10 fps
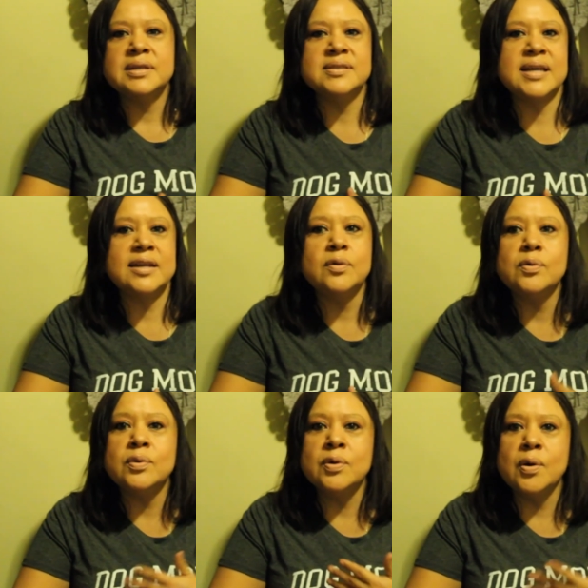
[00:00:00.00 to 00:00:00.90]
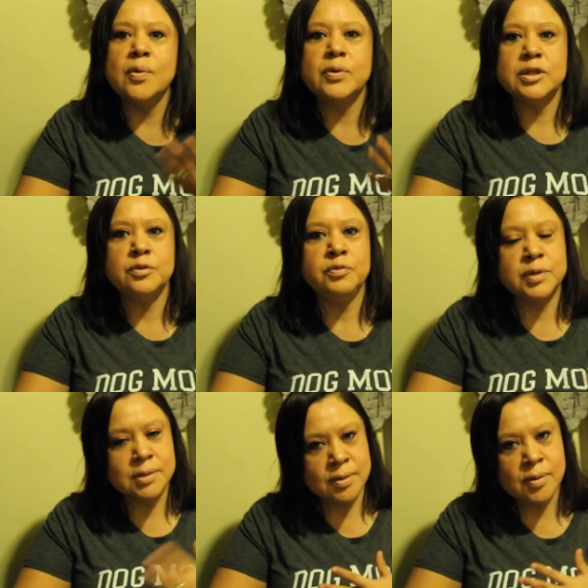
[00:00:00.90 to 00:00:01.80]
because I don't know what the
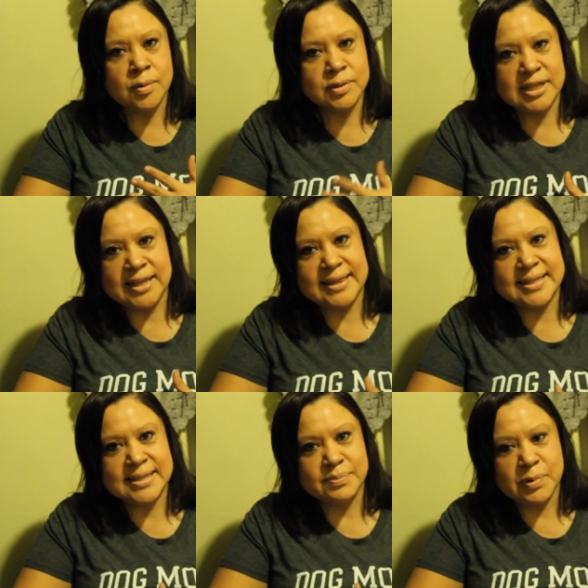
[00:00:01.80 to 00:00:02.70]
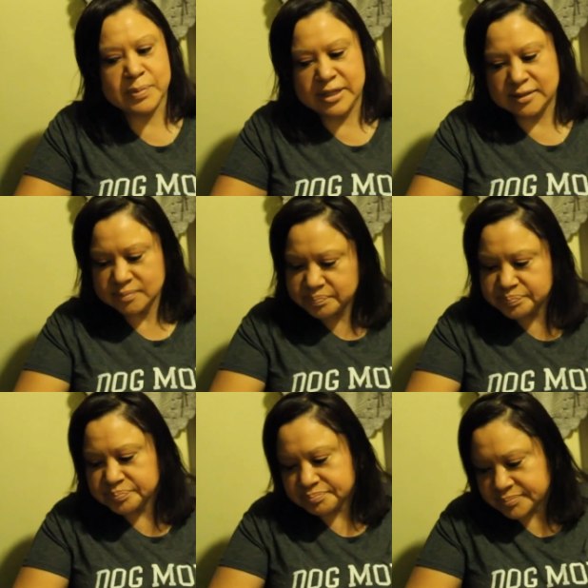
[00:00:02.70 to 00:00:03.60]
future holds at this moment.
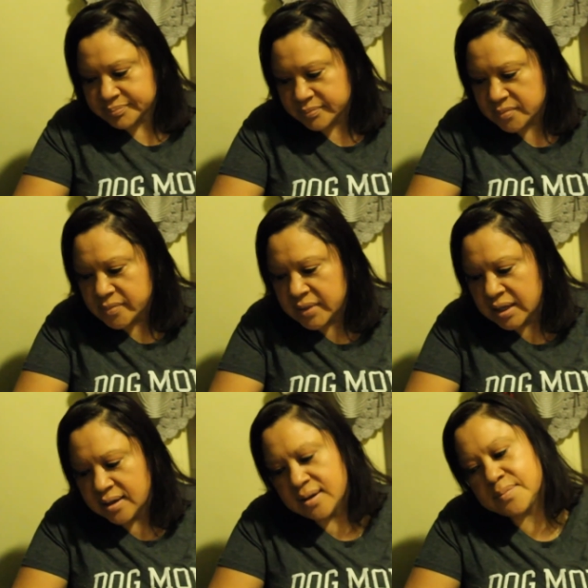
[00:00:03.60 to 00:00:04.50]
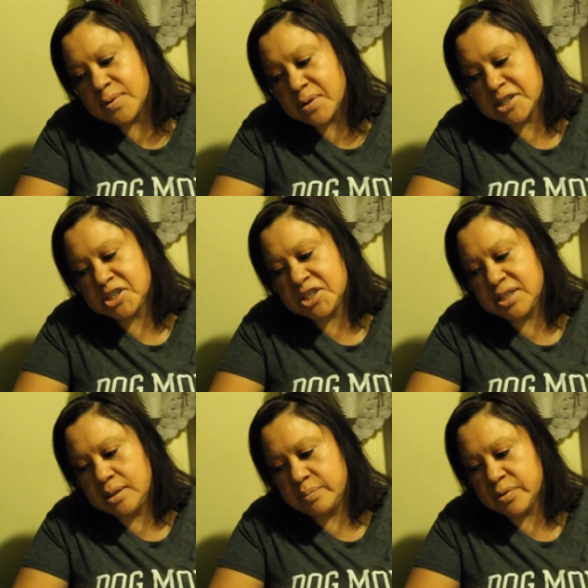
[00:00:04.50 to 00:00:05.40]
Um,
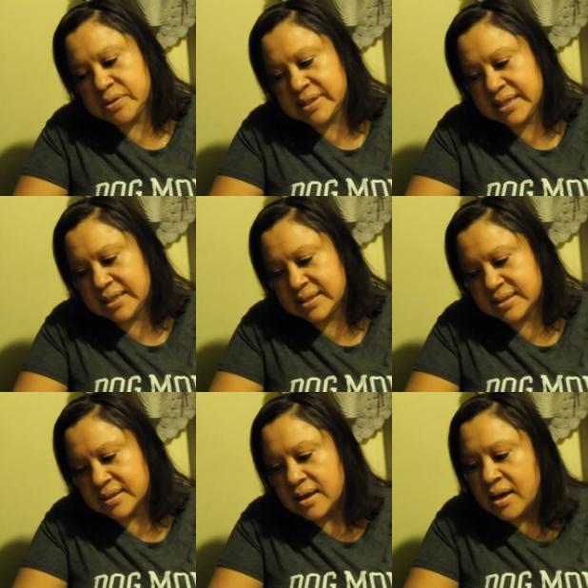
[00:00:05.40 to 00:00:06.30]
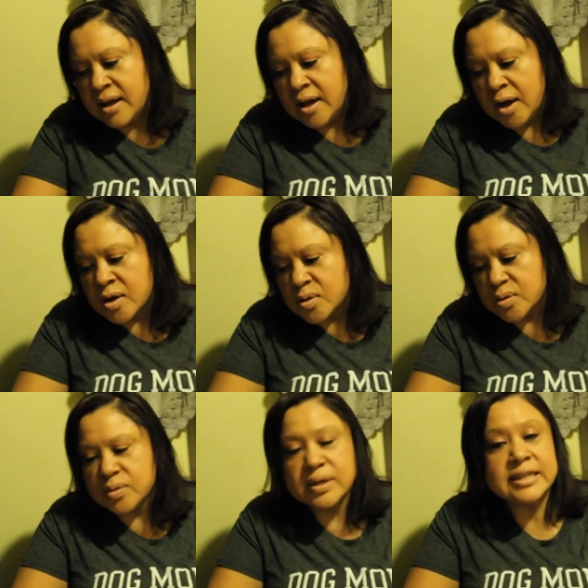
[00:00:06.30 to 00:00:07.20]
question number six
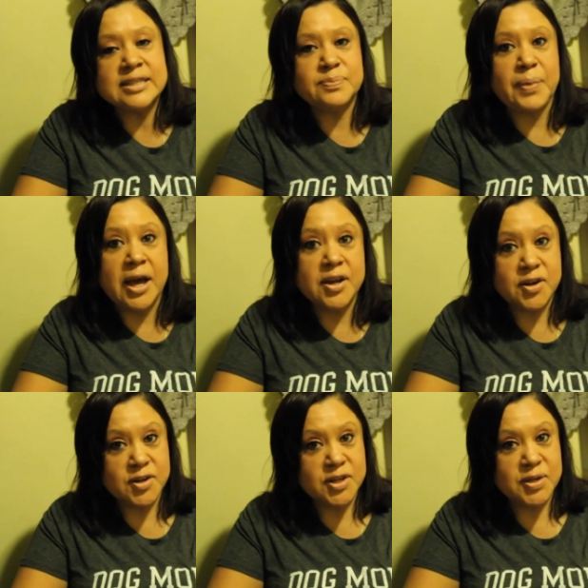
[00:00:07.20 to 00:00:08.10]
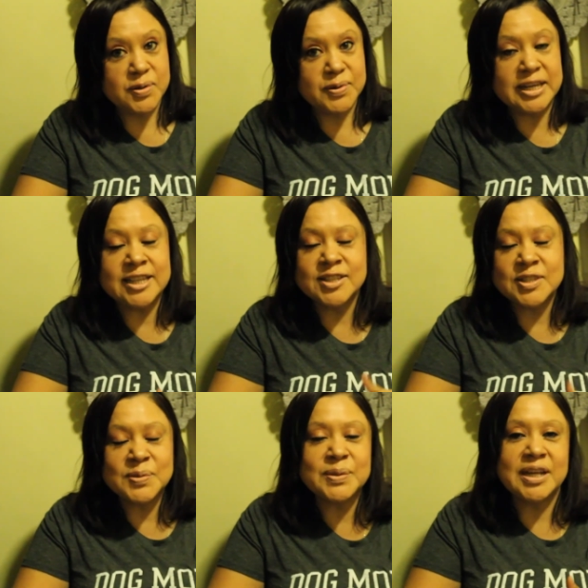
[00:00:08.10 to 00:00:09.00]
who inspired you in
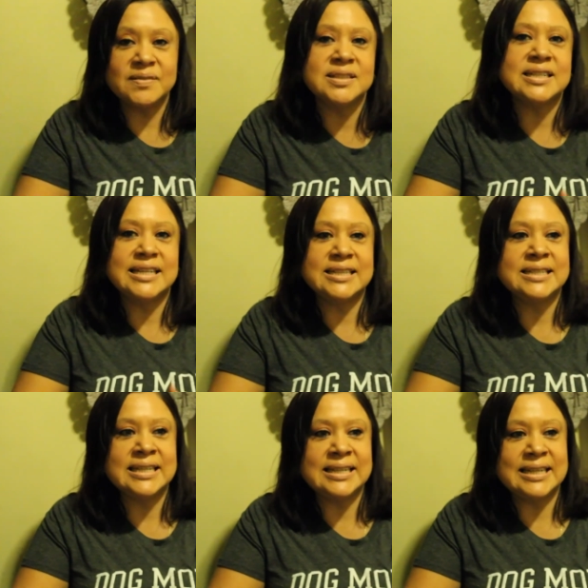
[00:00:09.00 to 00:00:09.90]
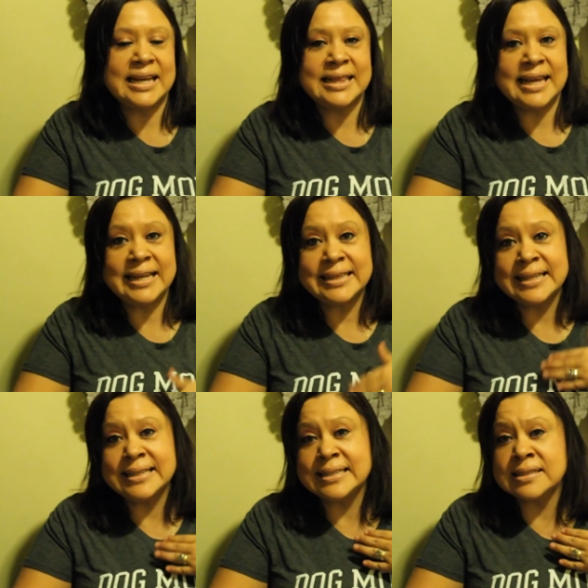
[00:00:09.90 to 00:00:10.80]
2018? And I
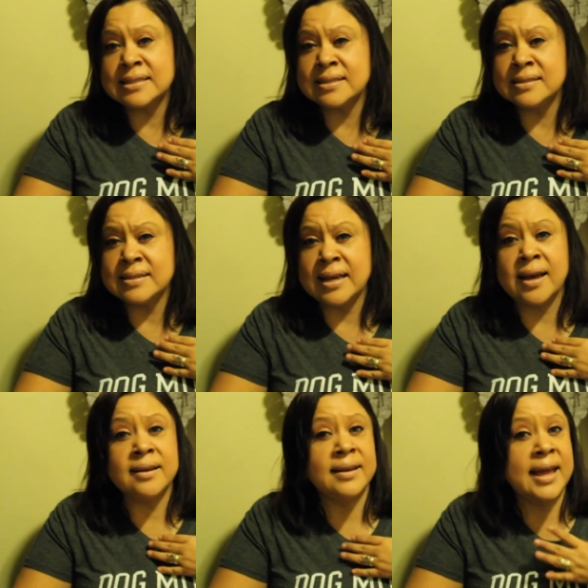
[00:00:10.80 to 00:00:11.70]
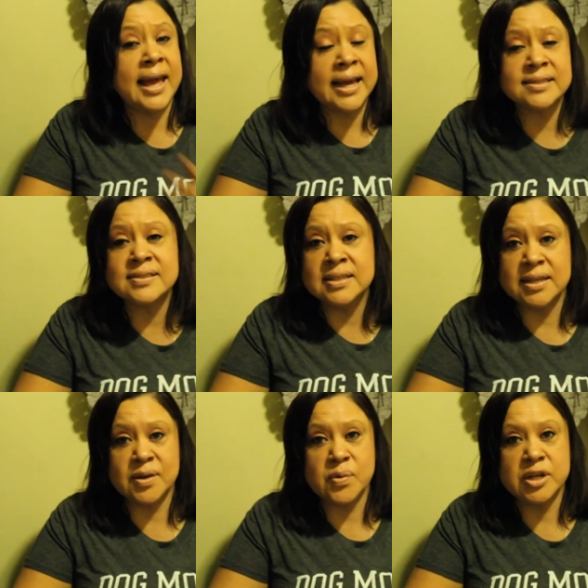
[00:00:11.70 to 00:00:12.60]
think this is an
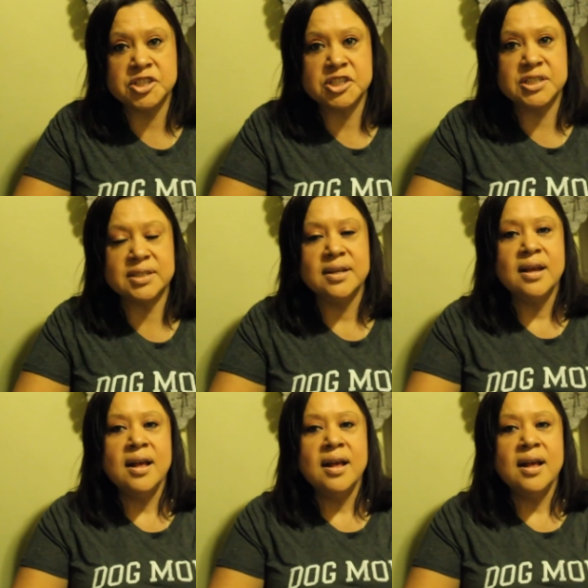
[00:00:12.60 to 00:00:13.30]
excellent question.